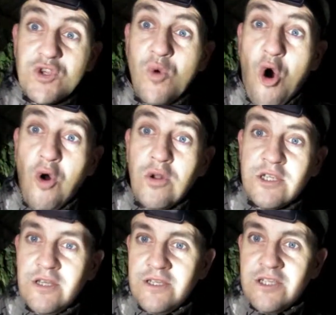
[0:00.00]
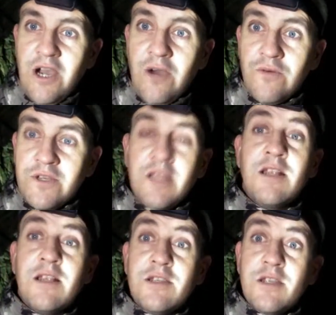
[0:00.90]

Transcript: Alton Towers in England.